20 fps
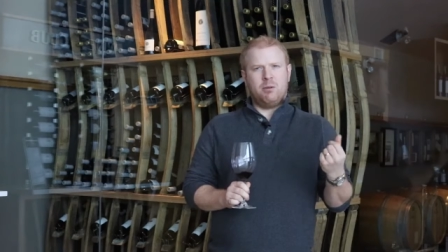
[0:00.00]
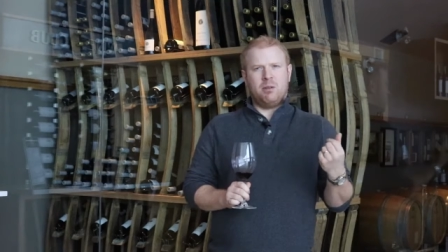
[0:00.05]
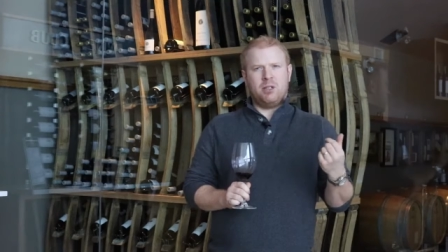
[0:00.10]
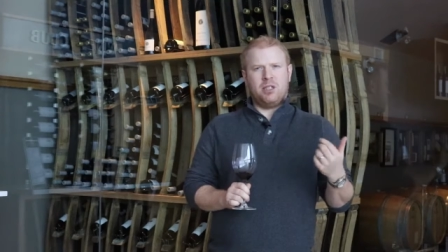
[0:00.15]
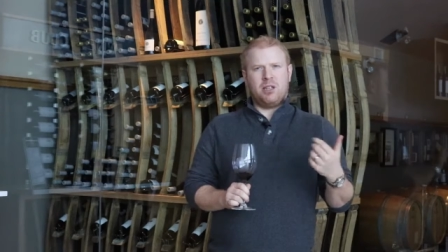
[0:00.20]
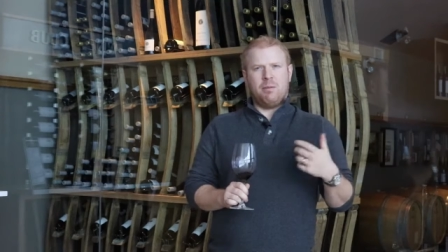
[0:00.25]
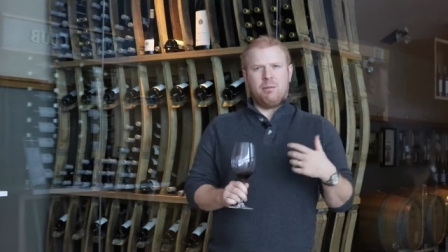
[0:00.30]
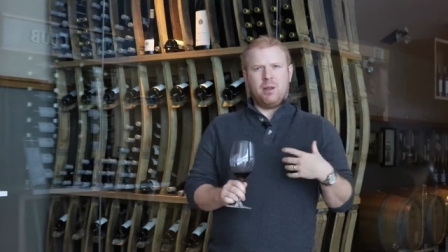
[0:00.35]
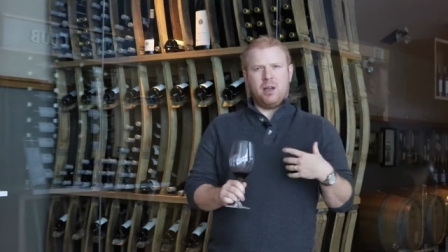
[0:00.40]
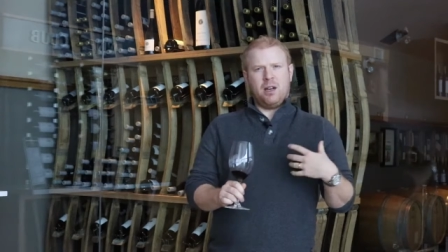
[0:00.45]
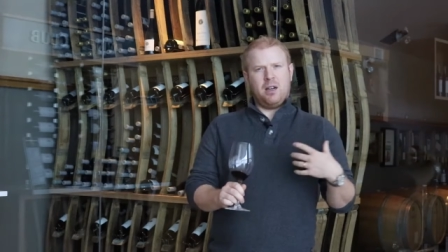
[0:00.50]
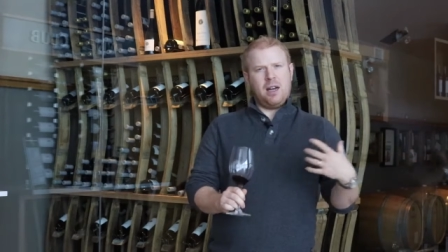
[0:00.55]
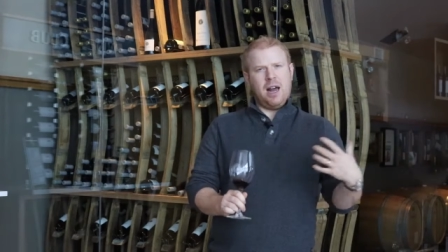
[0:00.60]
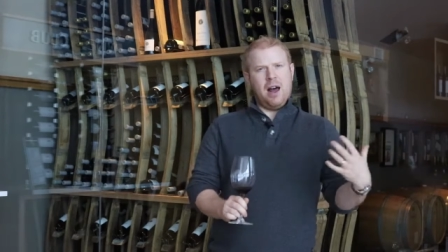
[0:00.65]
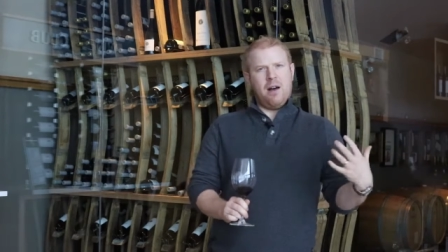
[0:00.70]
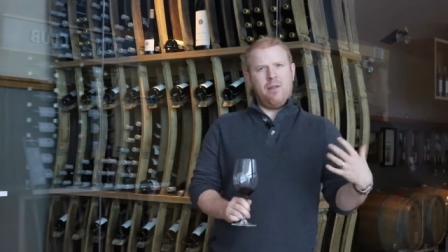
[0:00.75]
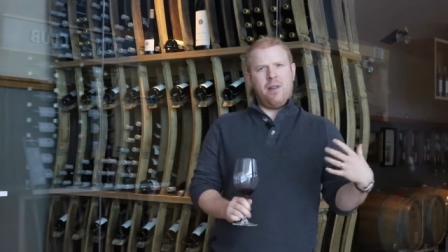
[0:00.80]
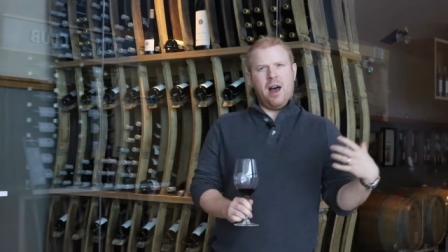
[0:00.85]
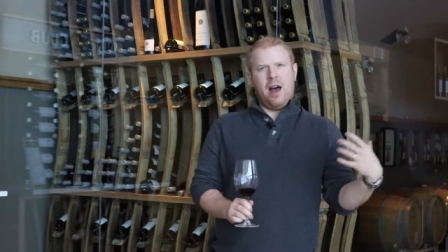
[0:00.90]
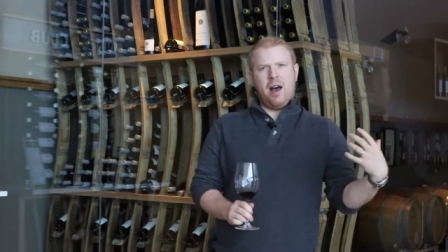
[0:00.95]
but something
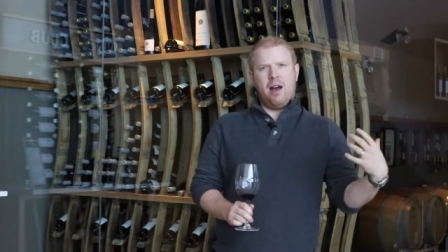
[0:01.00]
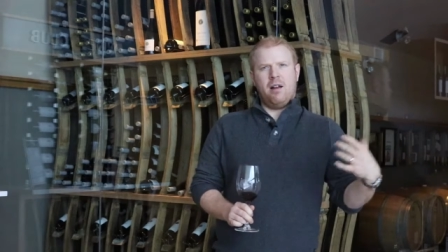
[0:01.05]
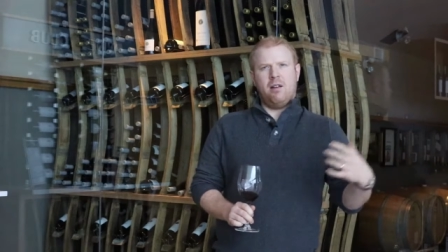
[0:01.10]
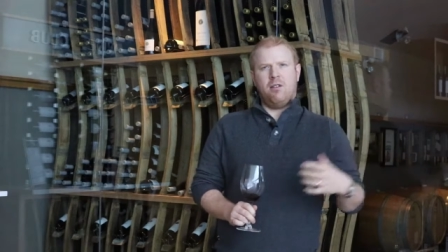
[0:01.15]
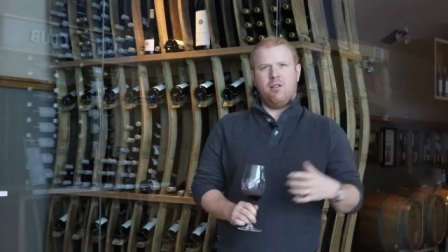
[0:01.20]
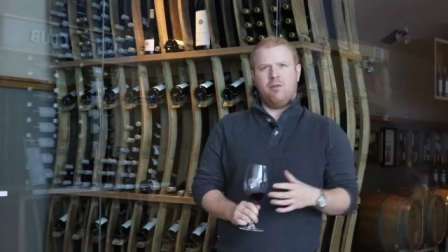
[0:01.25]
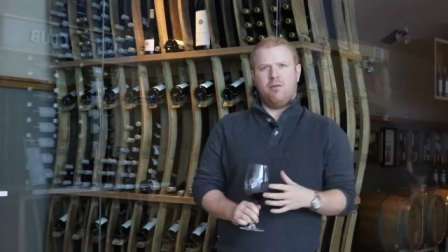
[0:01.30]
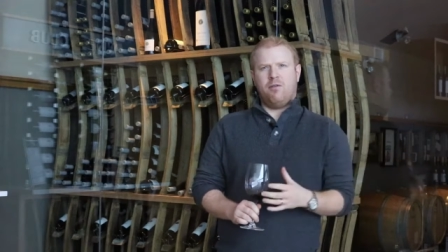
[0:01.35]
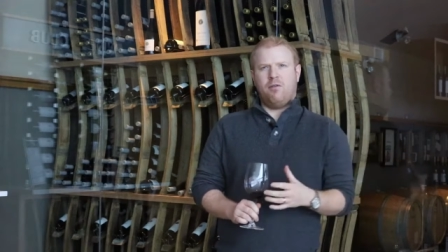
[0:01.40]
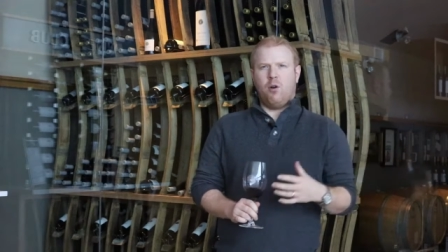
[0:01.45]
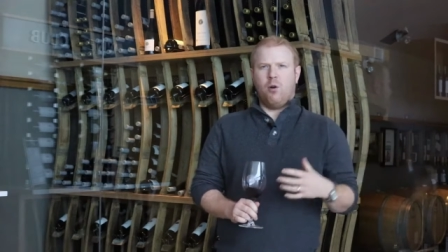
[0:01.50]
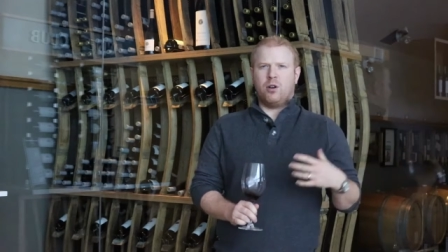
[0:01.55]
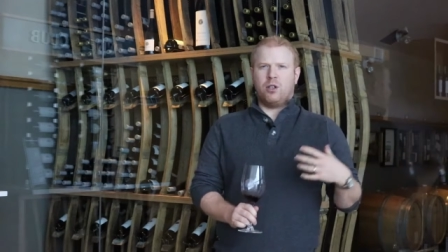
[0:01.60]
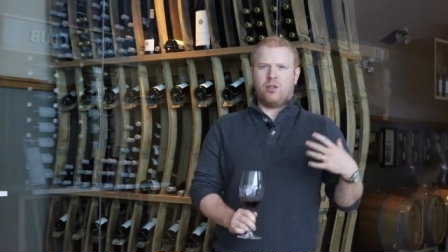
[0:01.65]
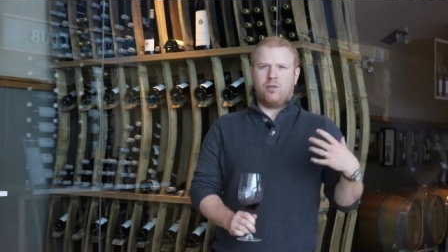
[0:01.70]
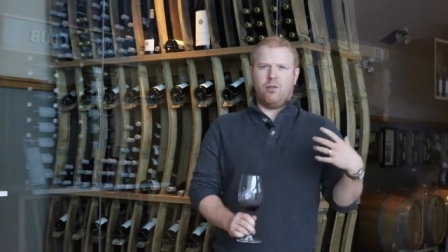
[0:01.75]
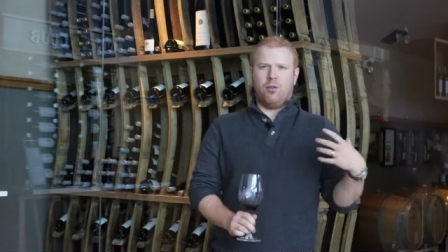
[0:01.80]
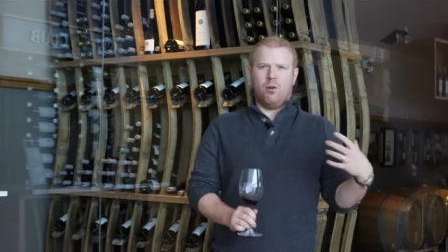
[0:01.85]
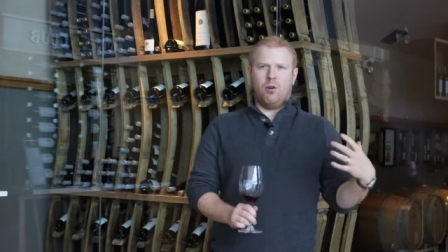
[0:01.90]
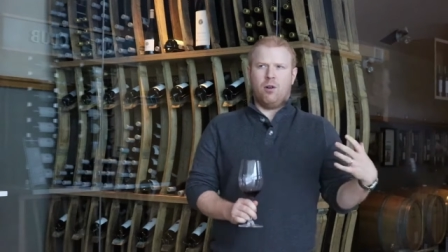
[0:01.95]
down that
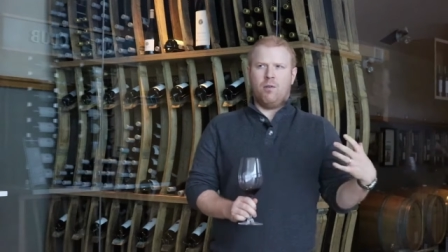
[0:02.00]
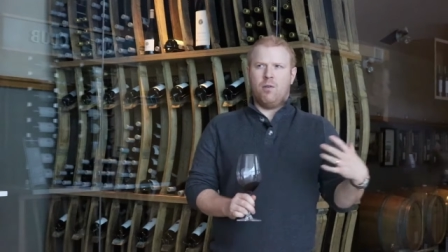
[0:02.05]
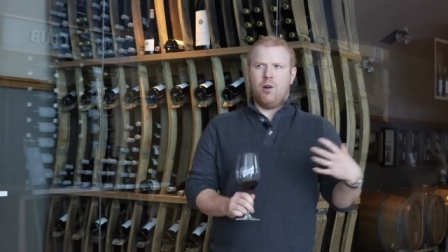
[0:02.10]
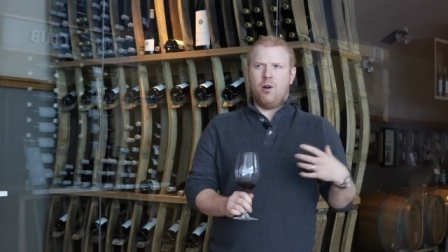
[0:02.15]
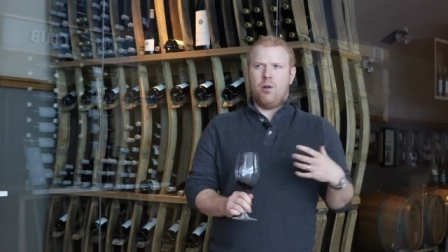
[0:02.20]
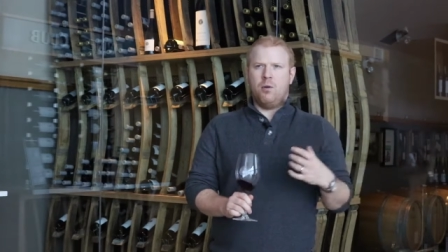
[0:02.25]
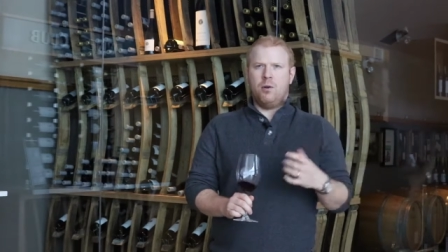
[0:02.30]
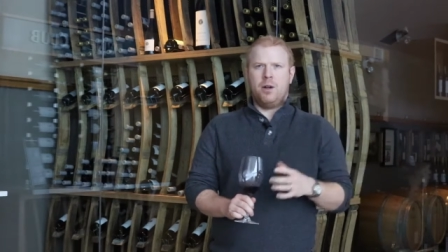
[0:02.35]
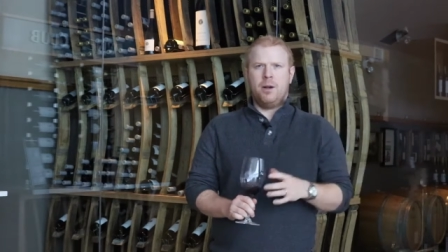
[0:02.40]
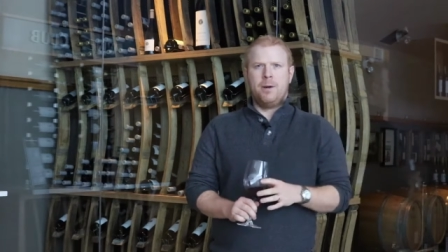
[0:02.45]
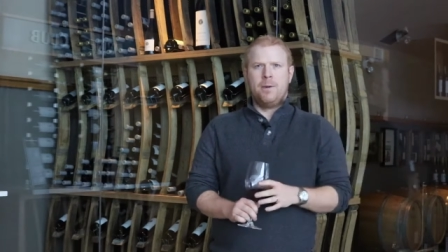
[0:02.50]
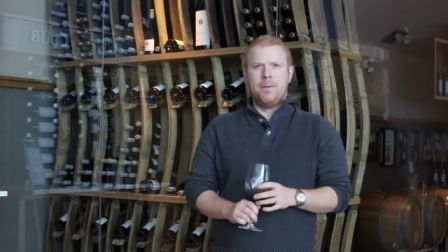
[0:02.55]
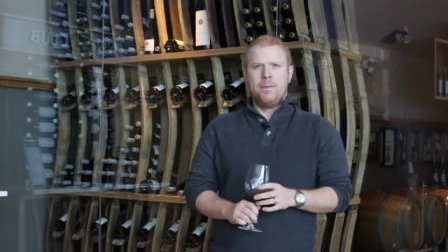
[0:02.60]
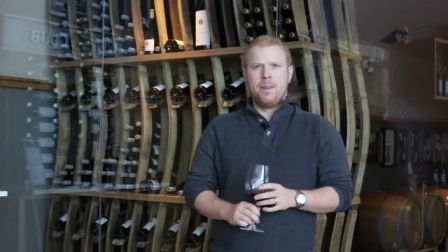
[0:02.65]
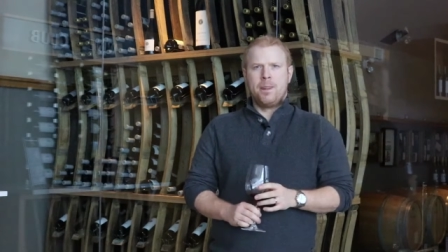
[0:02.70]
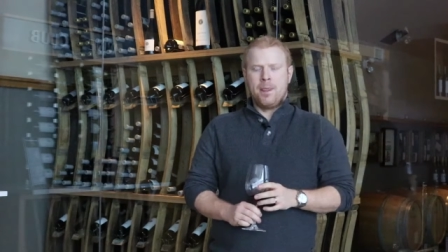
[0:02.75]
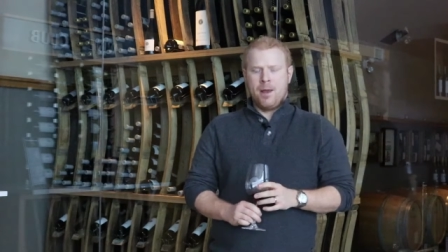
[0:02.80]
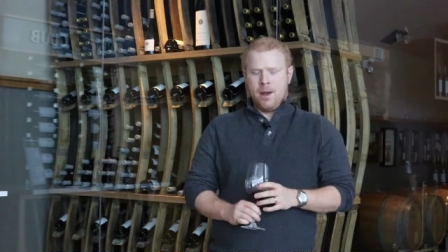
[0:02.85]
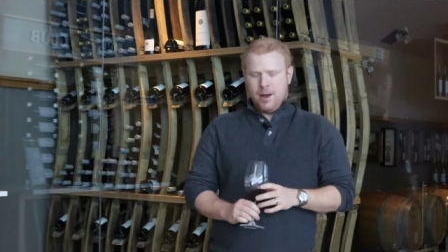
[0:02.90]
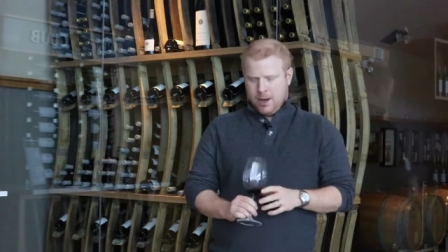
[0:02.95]
forest floor road.
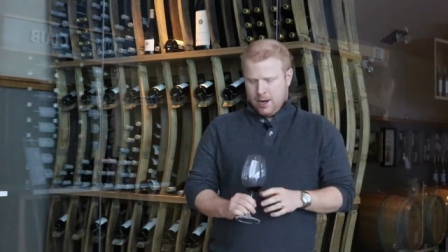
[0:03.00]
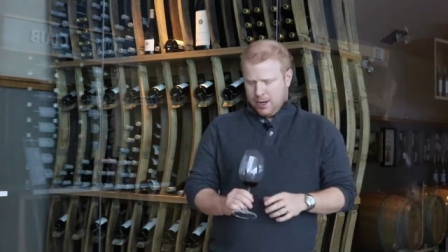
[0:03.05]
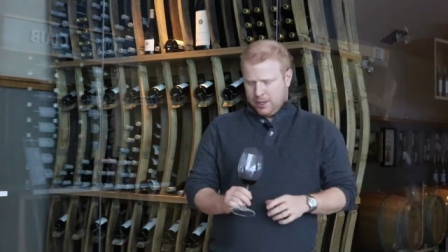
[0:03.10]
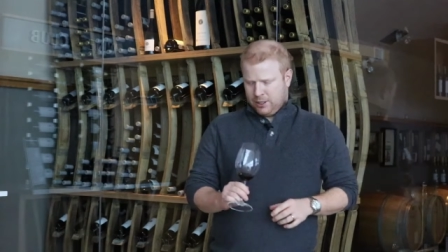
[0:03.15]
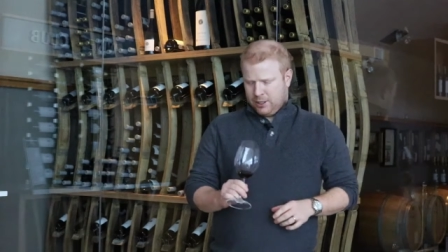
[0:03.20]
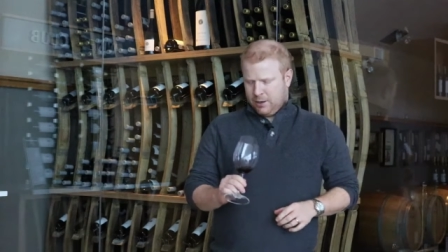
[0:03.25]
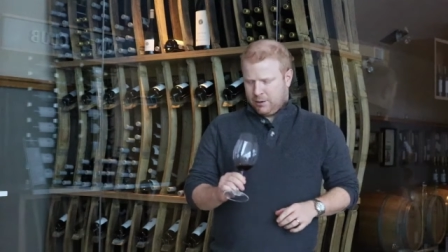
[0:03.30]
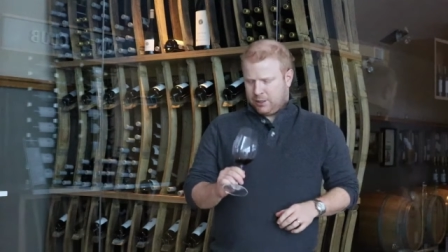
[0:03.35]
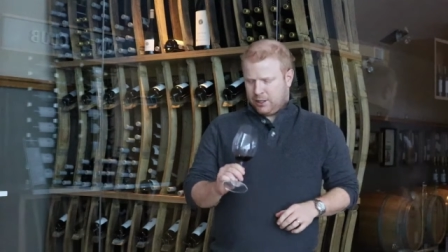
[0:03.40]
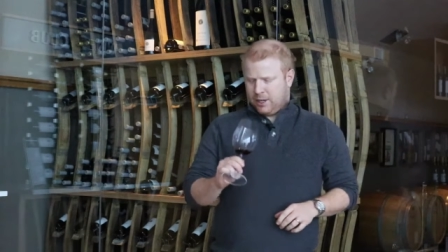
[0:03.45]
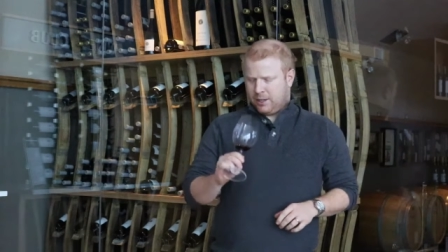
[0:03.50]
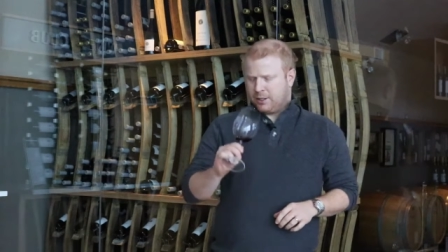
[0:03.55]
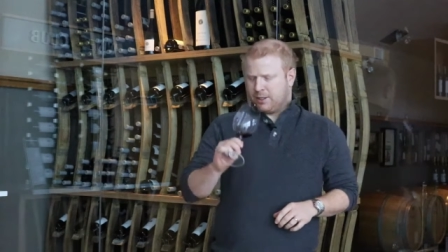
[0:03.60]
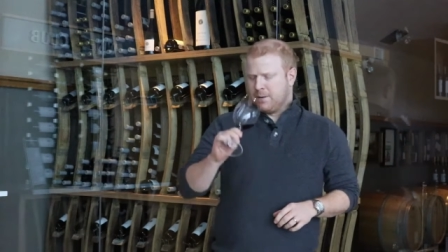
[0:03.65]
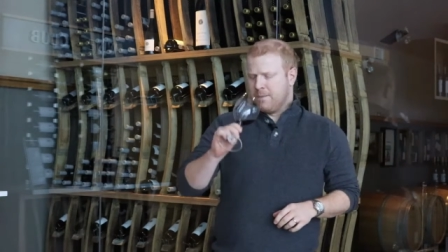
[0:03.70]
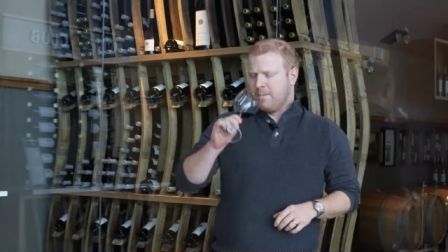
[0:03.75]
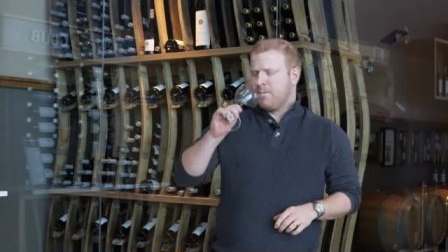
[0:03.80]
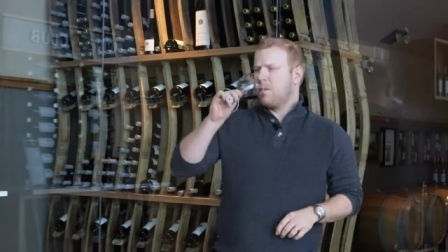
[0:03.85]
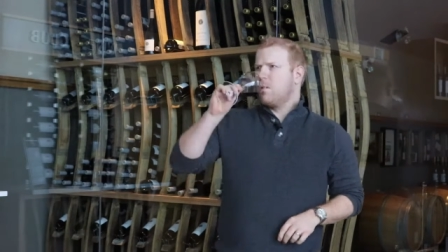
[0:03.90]
i let's see how it tastes.